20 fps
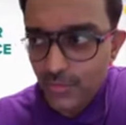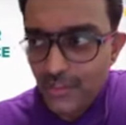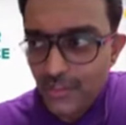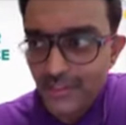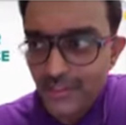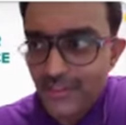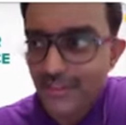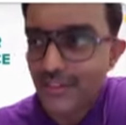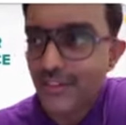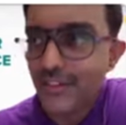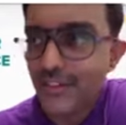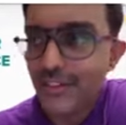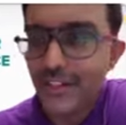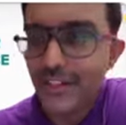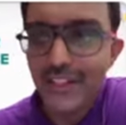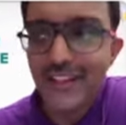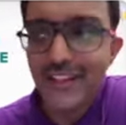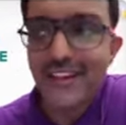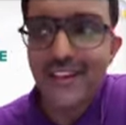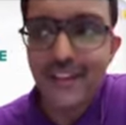this
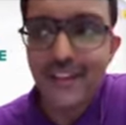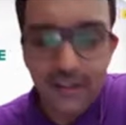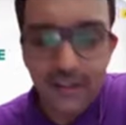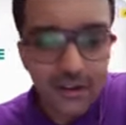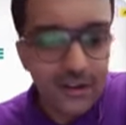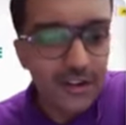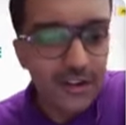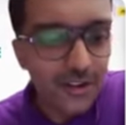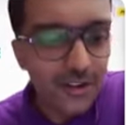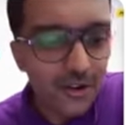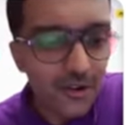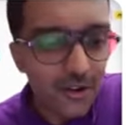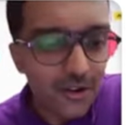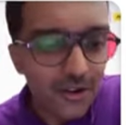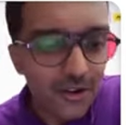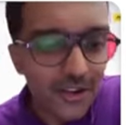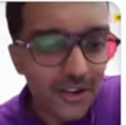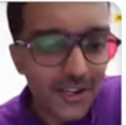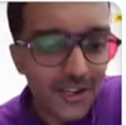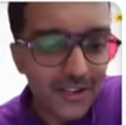journey and learned
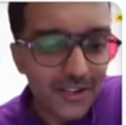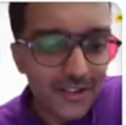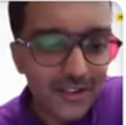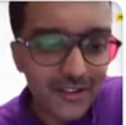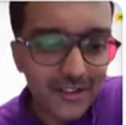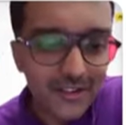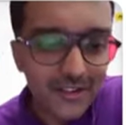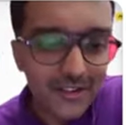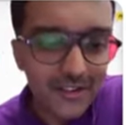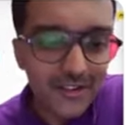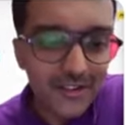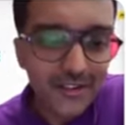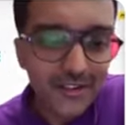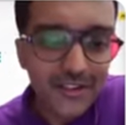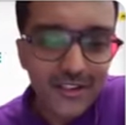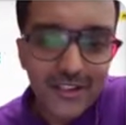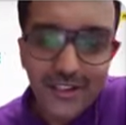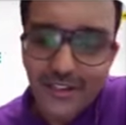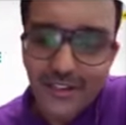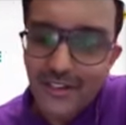along and and and
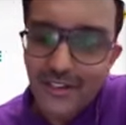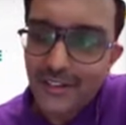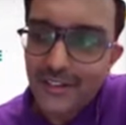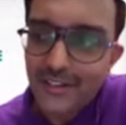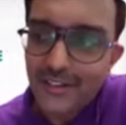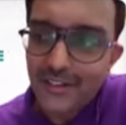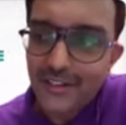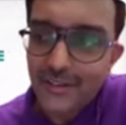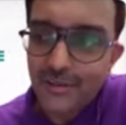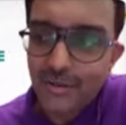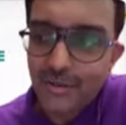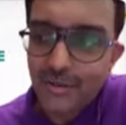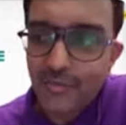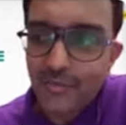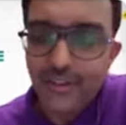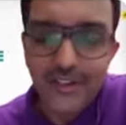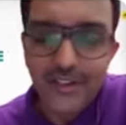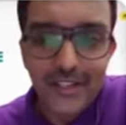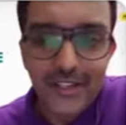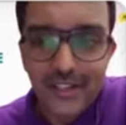uh, you know
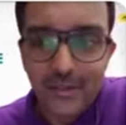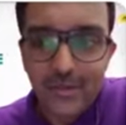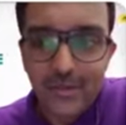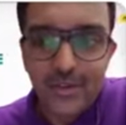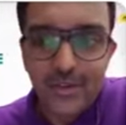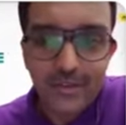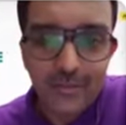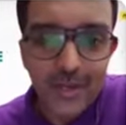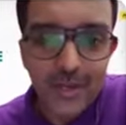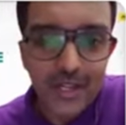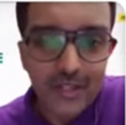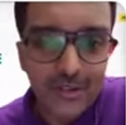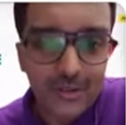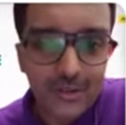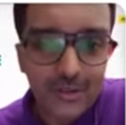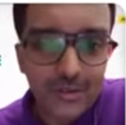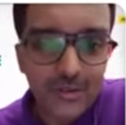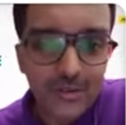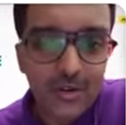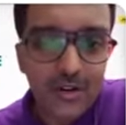hopefully delivered
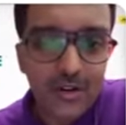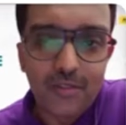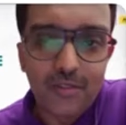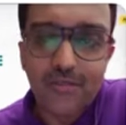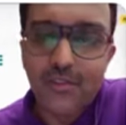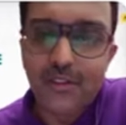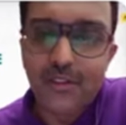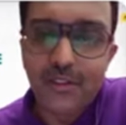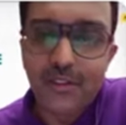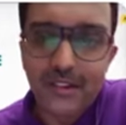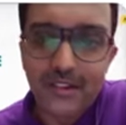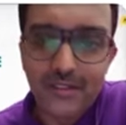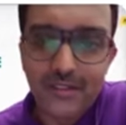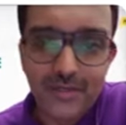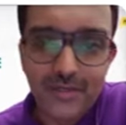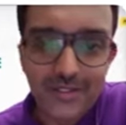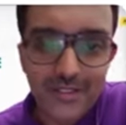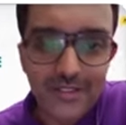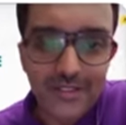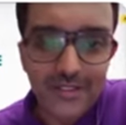value to a lot of our
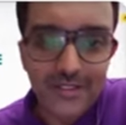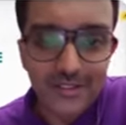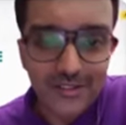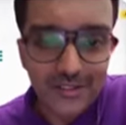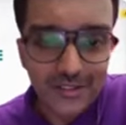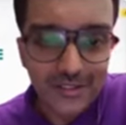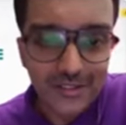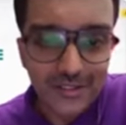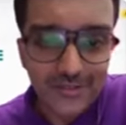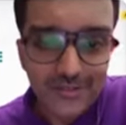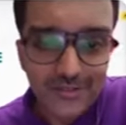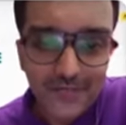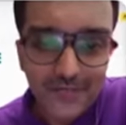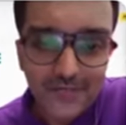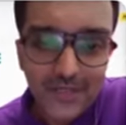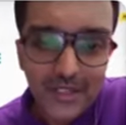customers in this region.